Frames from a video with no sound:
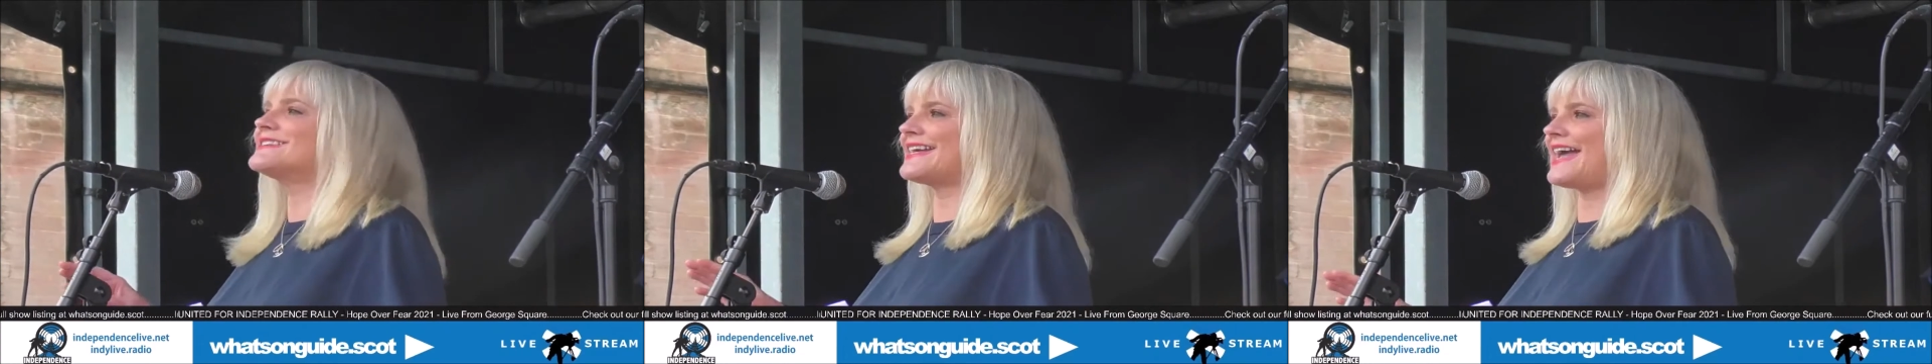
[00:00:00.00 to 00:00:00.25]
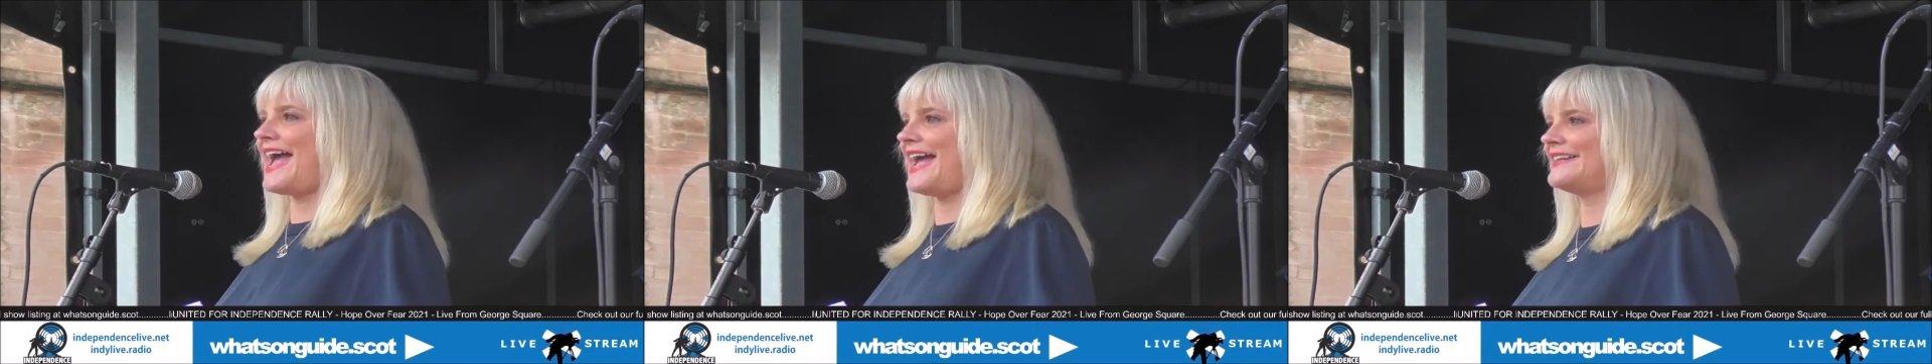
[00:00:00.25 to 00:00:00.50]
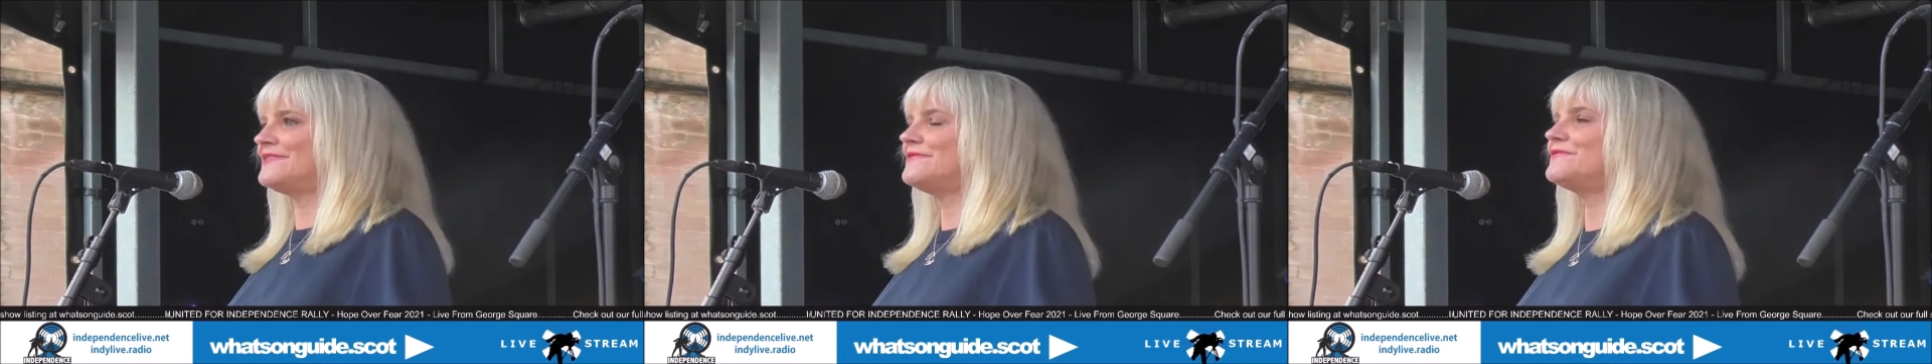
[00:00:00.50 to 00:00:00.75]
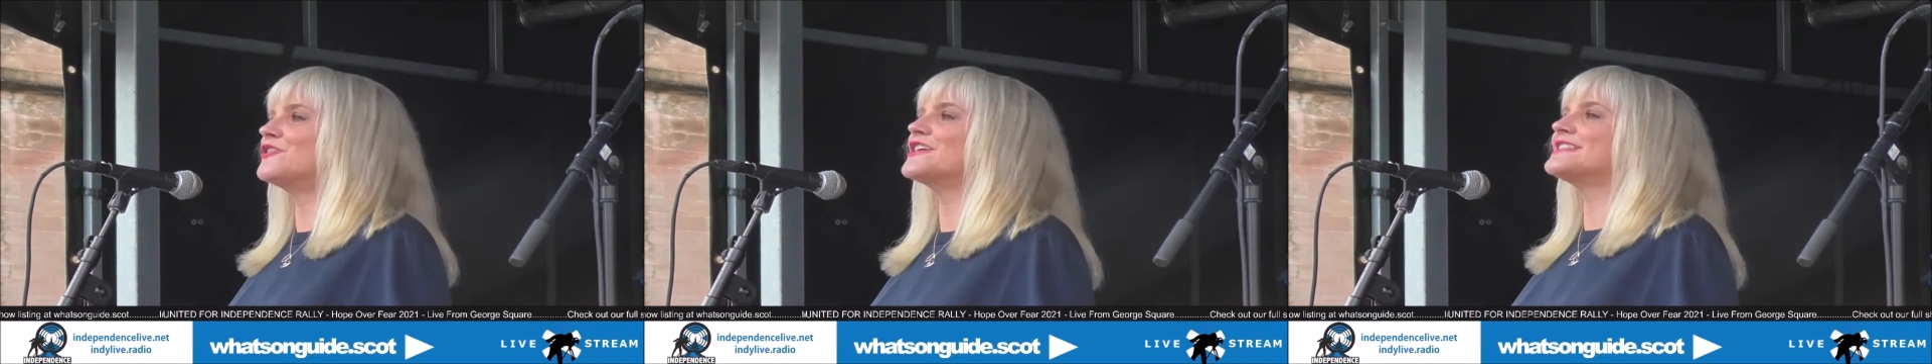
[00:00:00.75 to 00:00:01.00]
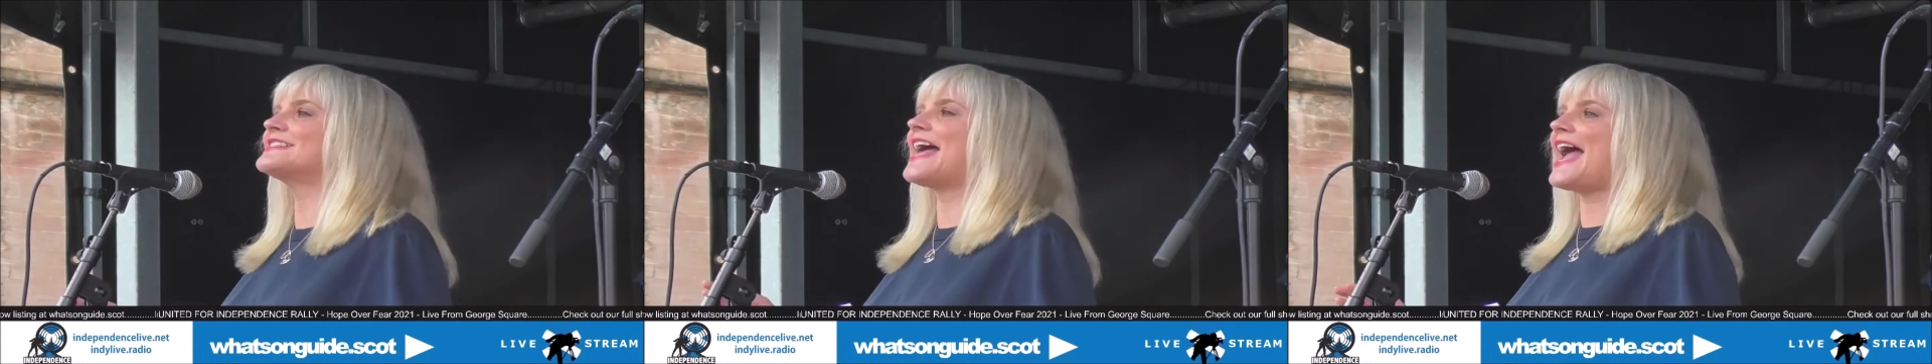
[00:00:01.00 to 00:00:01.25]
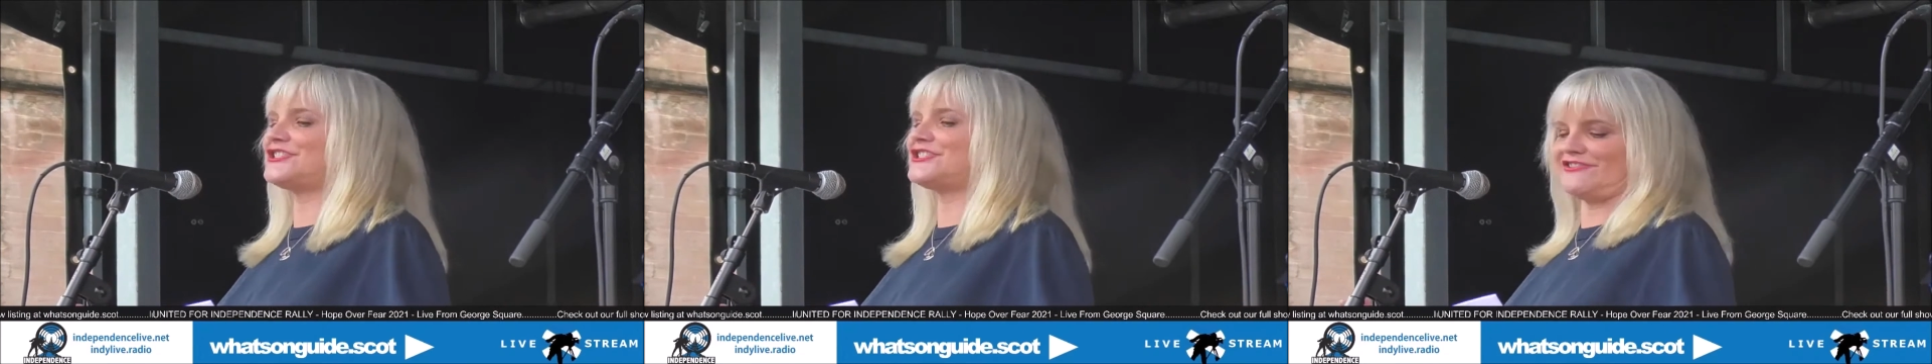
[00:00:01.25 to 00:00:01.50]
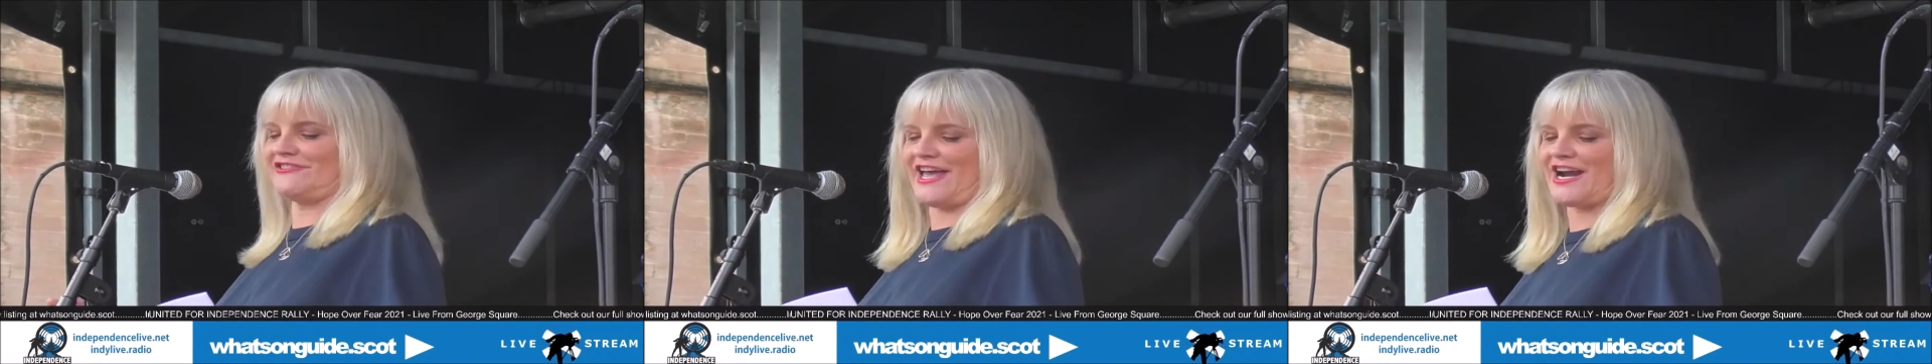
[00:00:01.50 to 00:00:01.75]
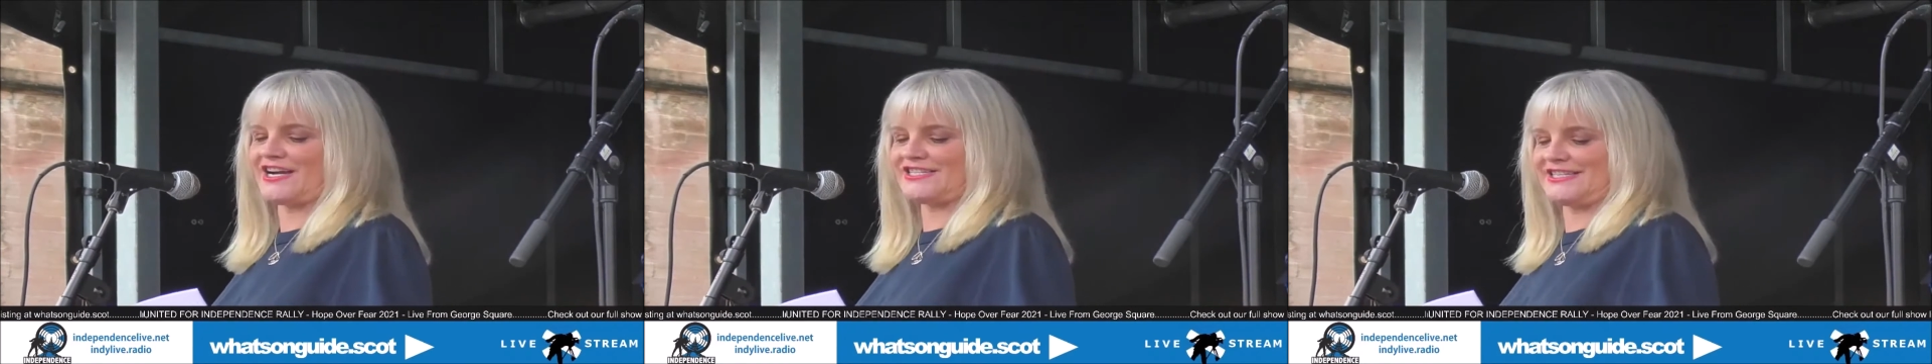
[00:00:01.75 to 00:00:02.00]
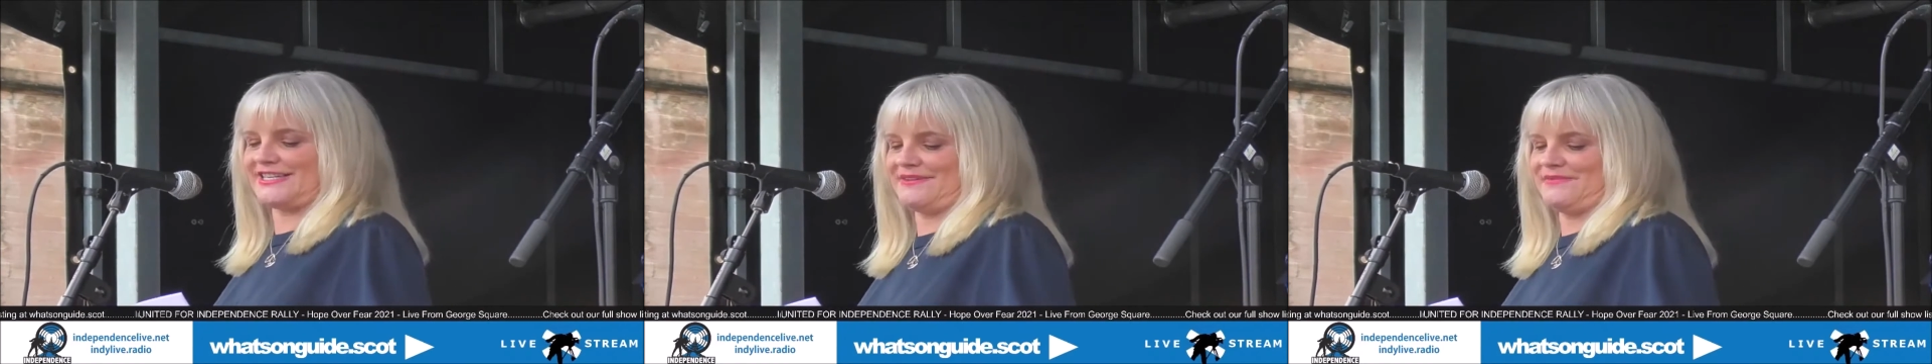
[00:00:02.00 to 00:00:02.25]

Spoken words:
again, for a Section 30.